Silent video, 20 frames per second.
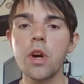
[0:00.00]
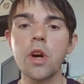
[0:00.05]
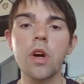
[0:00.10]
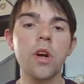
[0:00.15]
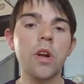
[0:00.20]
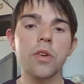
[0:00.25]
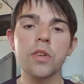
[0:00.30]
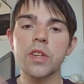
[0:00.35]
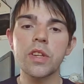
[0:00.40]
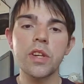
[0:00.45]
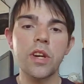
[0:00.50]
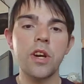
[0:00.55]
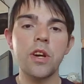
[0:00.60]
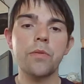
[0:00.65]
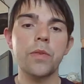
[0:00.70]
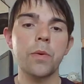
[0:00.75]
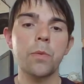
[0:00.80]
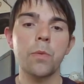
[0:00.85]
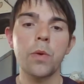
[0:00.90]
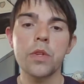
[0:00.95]
I don't care
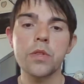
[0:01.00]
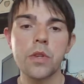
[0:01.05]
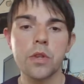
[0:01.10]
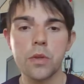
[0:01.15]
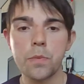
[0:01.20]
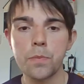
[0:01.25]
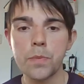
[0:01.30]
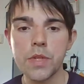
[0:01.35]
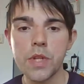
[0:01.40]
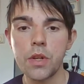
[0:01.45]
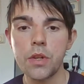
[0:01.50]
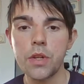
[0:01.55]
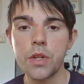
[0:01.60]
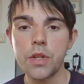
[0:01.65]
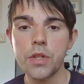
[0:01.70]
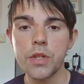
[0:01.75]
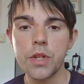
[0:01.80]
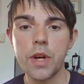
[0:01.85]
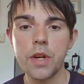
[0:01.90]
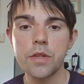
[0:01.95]
if he wants 100% of the
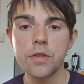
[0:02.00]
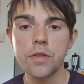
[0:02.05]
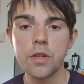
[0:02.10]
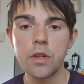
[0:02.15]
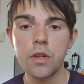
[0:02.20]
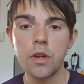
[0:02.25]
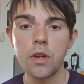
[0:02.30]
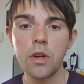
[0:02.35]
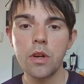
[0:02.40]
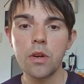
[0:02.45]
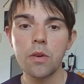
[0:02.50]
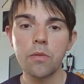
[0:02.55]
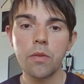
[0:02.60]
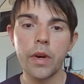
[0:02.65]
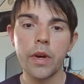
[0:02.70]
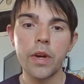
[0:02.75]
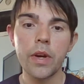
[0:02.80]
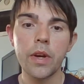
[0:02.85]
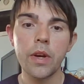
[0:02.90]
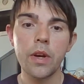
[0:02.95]
shares.
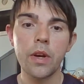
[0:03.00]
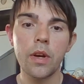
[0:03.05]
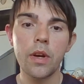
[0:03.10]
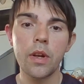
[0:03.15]
Right?